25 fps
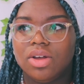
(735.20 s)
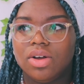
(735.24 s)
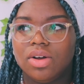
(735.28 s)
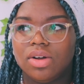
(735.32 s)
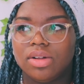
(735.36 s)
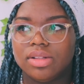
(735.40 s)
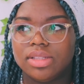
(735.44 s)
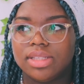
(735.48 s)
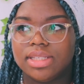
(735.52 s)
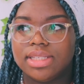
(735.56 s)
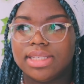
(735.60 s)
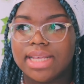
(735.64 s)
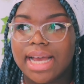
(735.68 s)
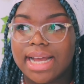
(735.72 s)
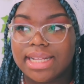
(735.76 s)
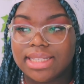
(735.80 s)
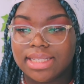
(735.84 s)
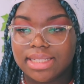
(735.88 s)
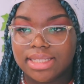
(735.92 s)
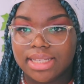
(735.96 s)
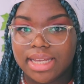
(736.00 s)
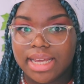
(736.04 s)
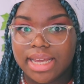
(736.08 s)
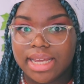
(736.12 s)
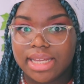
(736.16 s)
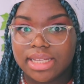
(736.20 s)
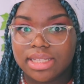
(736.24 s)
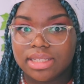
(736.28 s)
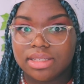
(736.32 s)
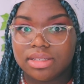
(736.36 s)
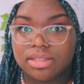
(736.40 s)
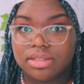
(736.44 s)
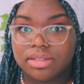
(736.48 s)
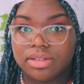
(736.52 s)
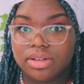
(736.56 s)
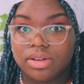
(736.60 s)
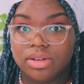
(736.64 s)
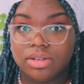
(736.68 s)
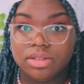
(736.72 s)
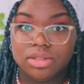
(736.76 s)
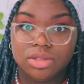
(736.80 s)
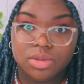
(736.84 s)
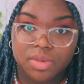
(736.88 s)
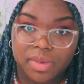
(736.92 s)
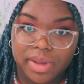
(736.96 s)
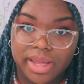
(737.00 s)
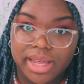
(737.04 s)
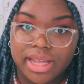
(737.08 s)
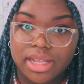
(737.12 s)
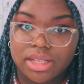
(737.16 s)
on Saturdays on
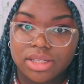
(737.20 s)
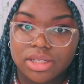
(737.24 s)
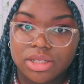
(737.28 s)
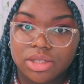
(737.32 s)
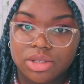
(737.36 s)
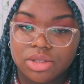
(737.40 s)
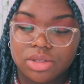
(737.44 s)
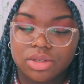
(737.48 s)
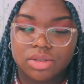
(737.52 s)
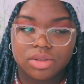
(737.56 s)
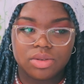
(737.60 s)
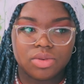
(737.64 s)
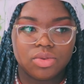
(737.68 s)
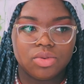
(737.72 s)
Twitch.